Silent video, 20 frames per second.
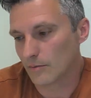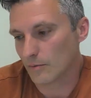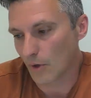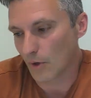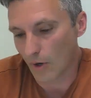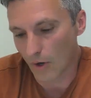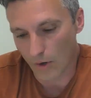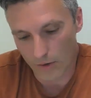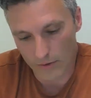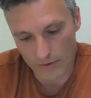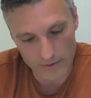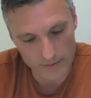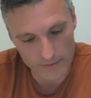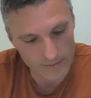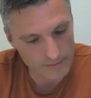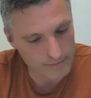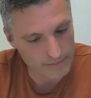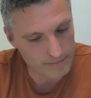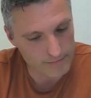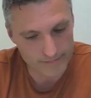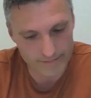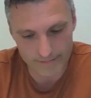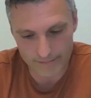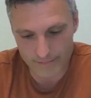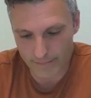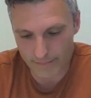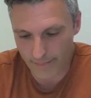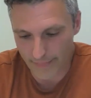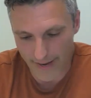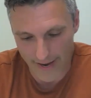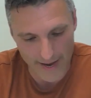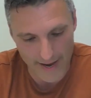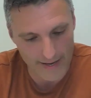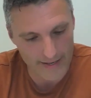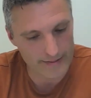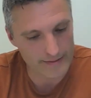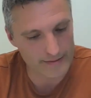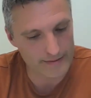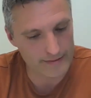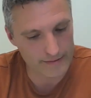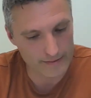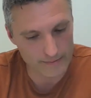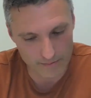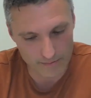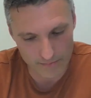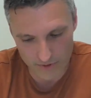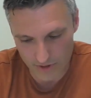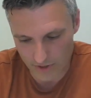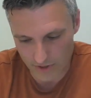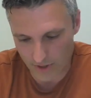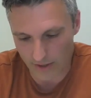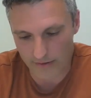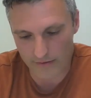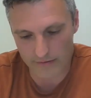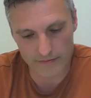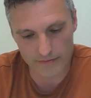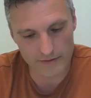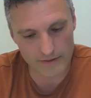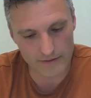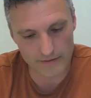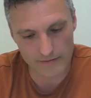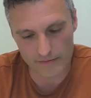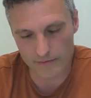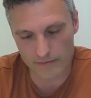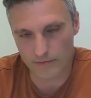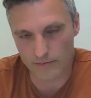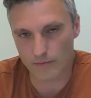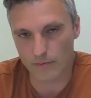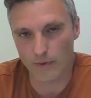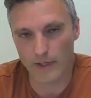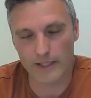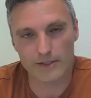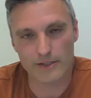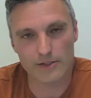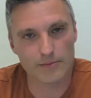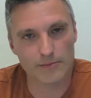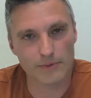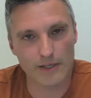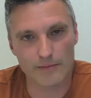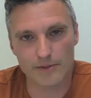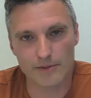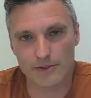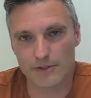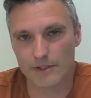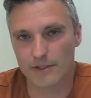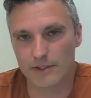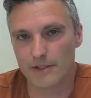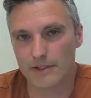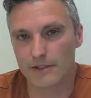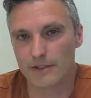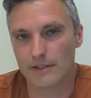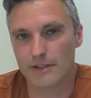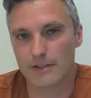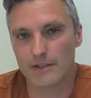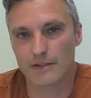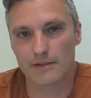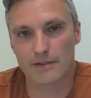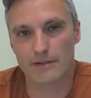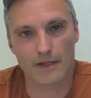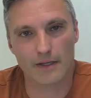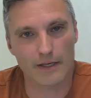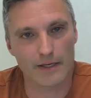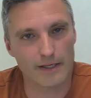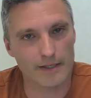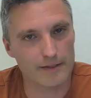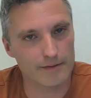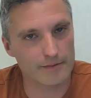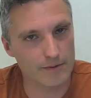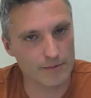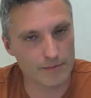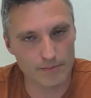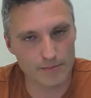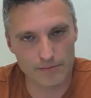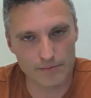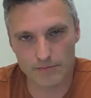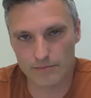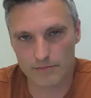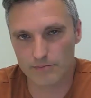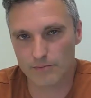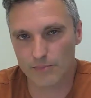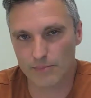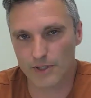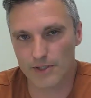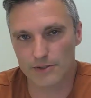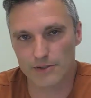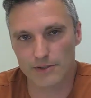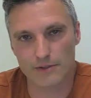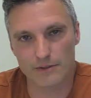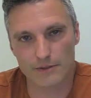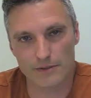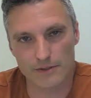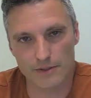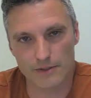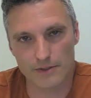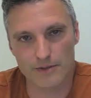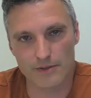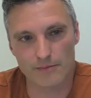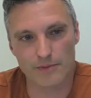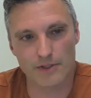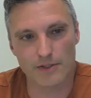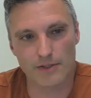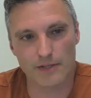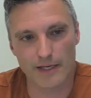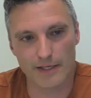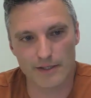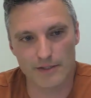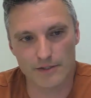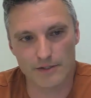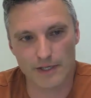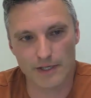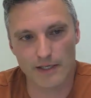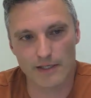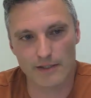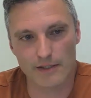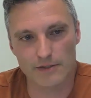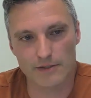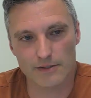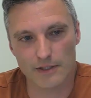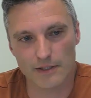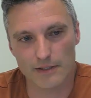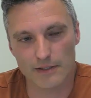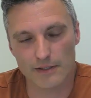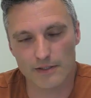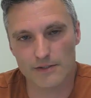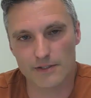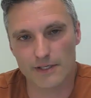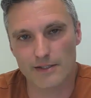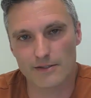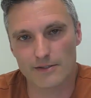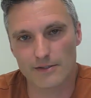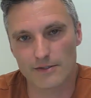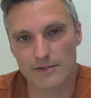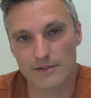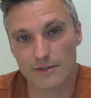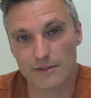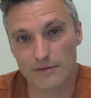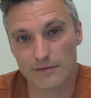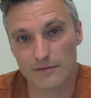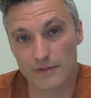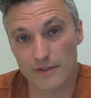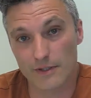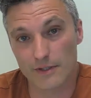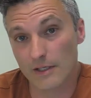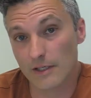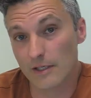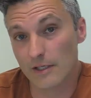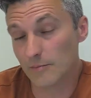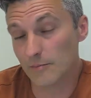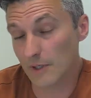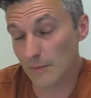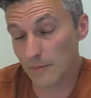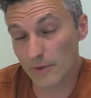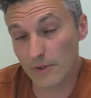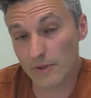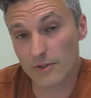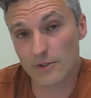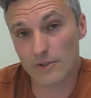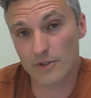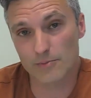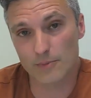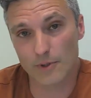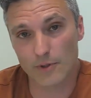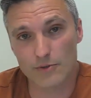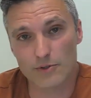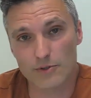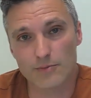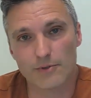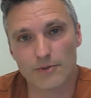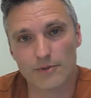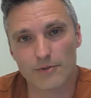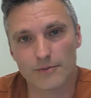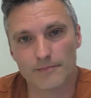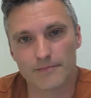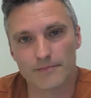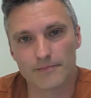all the bad stuff of white supremacy and like the prison system in the United States, and the sense of people are disposable.